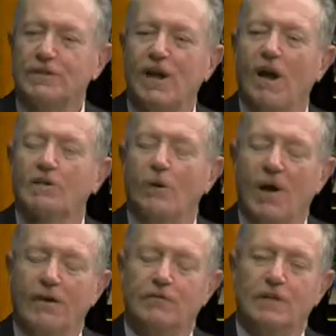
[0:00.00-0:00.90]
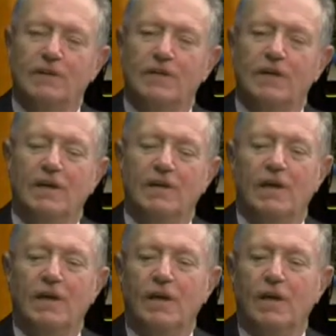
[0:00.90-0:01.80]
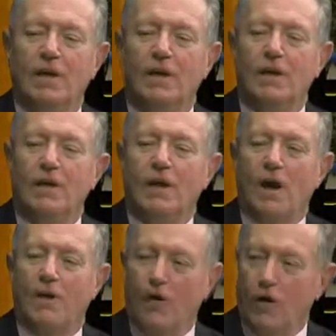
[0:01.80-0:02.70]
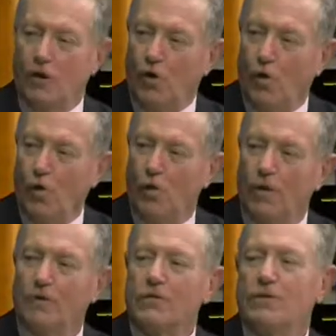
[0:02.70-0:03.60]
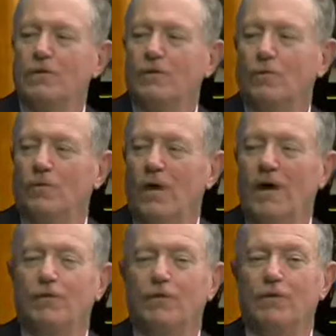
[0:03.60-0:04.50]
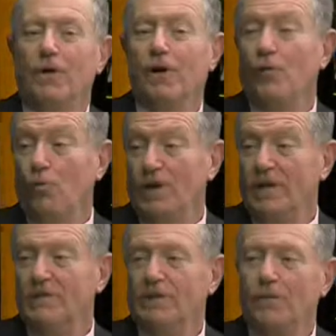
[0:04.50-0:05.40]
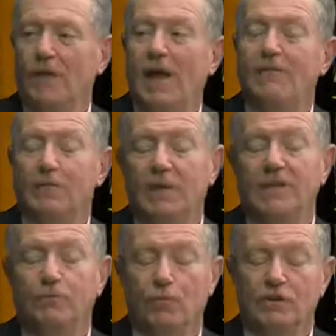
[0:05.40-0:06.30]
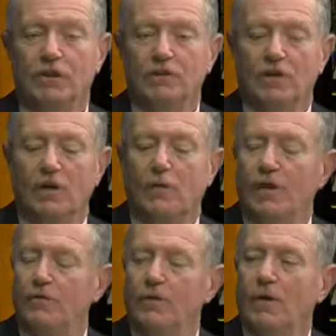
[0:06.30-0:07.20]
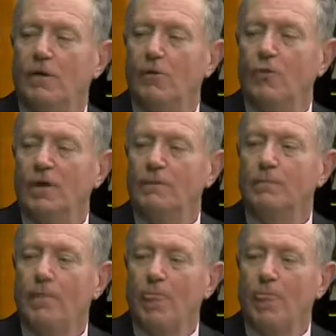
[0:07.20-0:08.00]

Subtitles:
They also have to attend our courts every other week. So they have to meet with Judge Little every other week. So